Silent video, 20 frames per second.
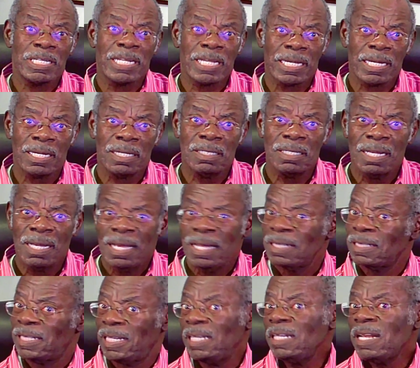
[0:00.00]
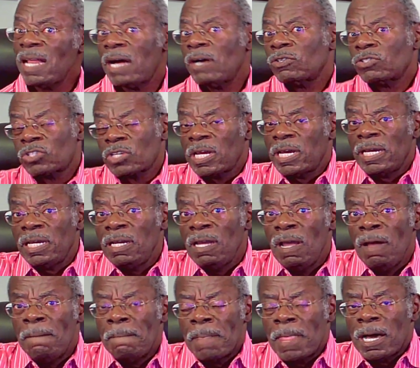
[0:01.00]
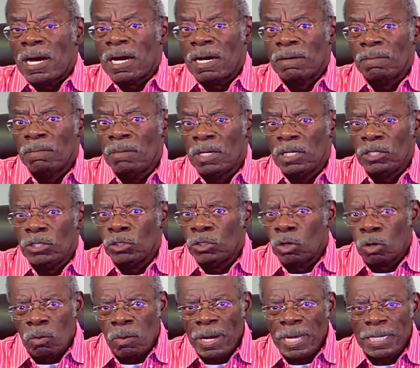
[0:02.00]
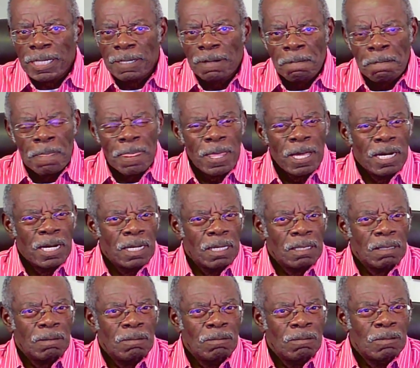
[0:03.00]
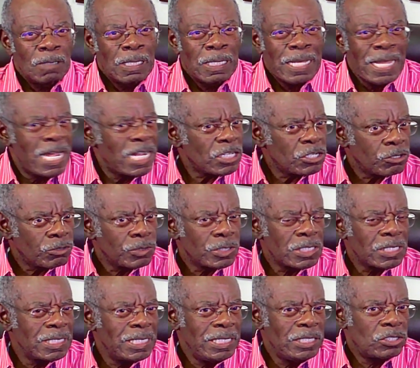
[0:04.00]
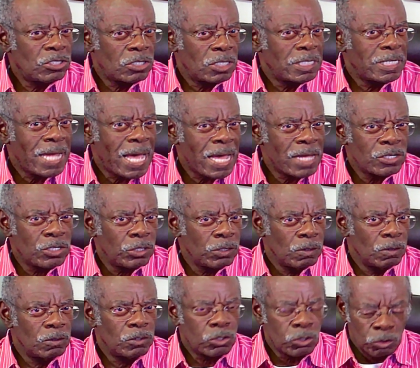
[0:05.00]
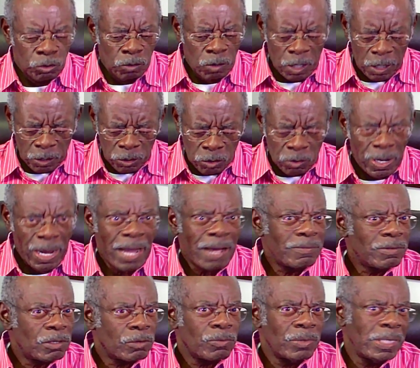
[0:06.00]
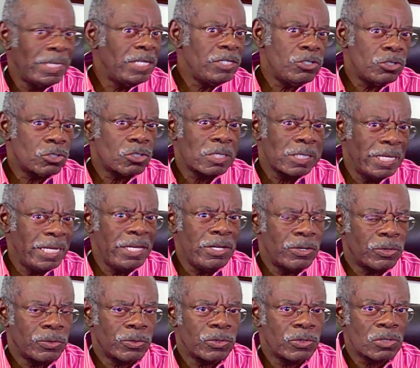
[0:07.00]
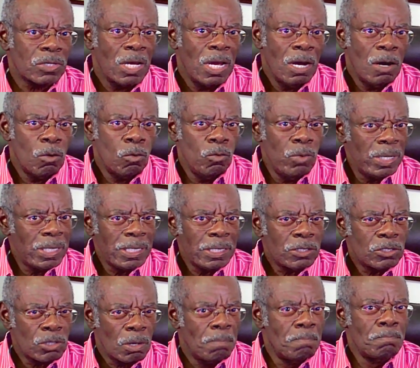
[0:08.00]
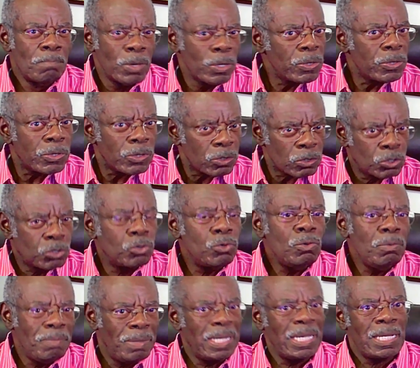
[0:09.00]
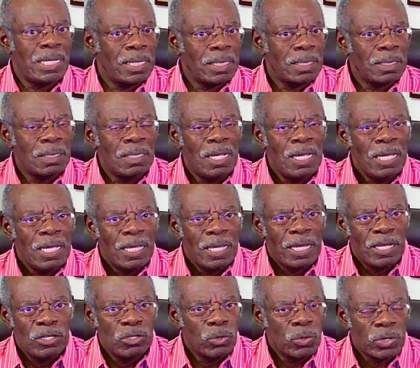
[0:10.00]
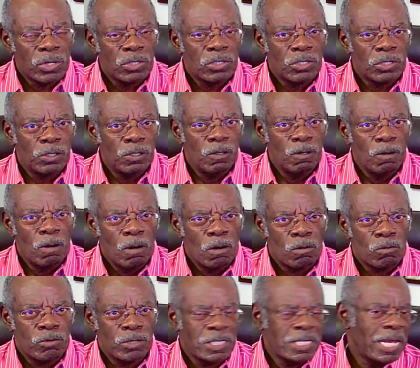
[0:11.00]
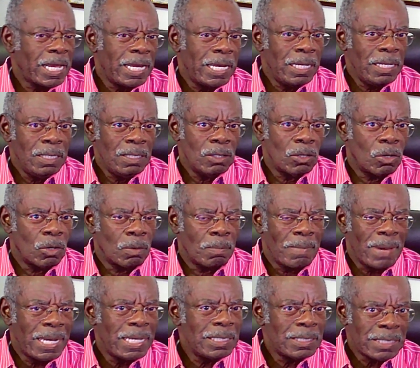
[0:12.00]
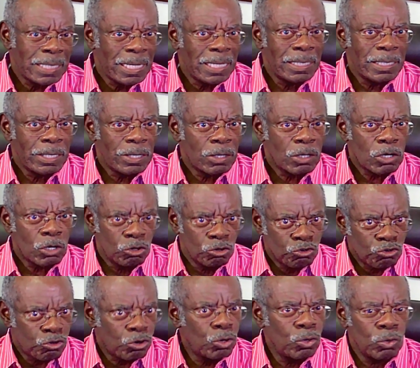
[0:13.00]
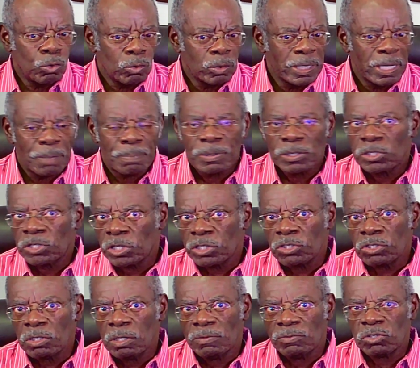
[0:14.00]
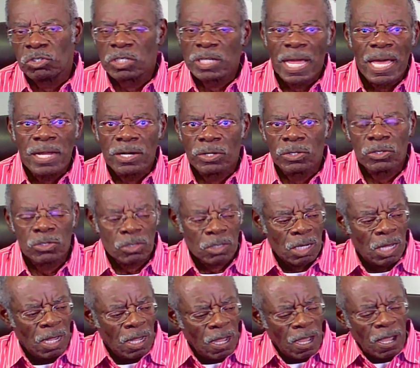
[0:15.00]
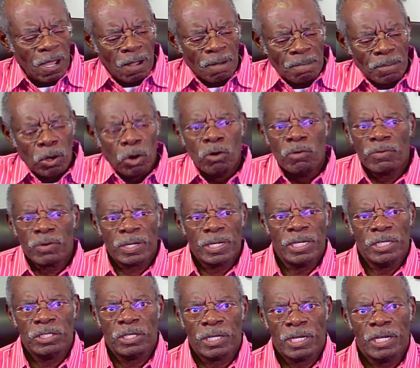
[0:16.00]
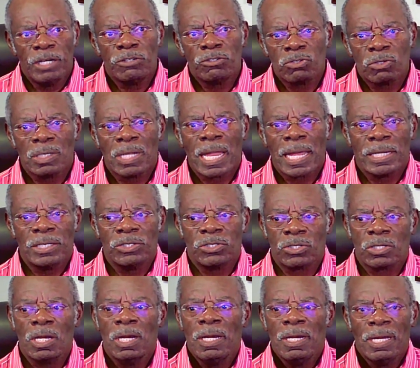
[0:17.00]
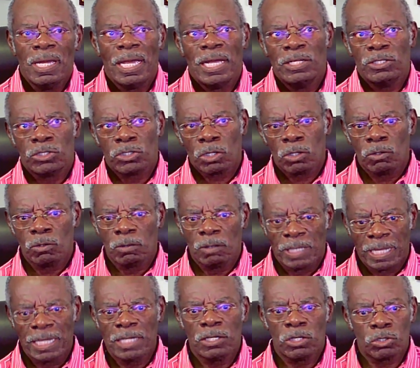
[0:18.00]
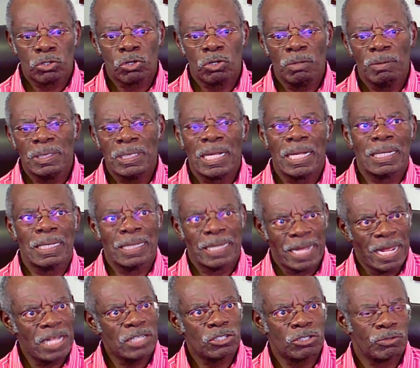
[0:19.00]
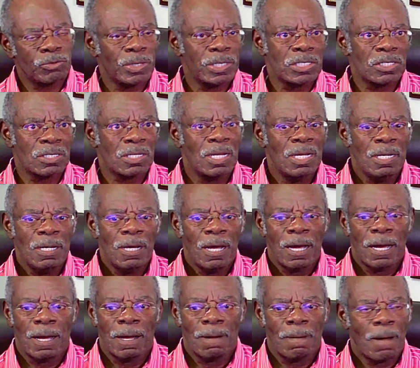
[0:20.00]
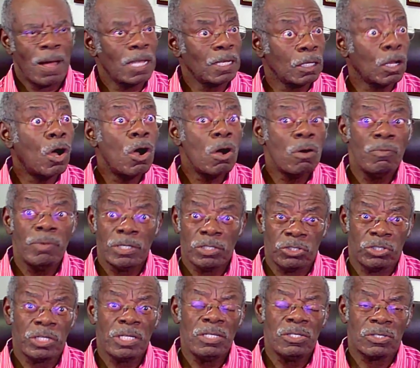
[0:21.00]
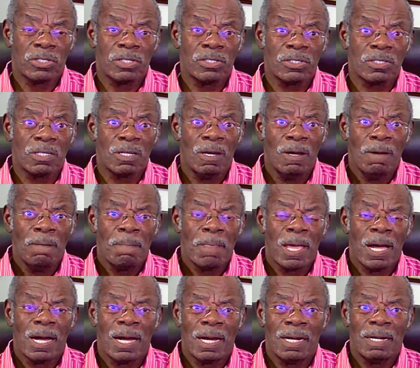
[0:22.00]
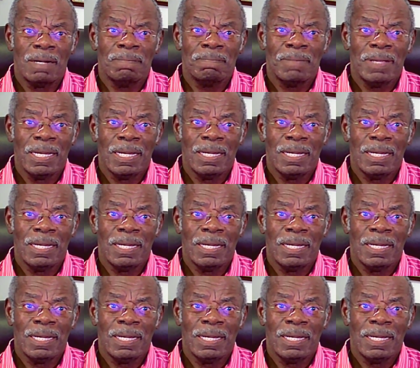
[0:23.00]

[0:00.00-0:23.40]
the dead, they now say, uh, you know what? Uh, Lazarus needs to die too. So you have the religious leaders willing to murder two men in order to retain or maintain their control, their position of status um, over the Israelites. And so they determined that Lazarus, uh, along with Jesus, uh,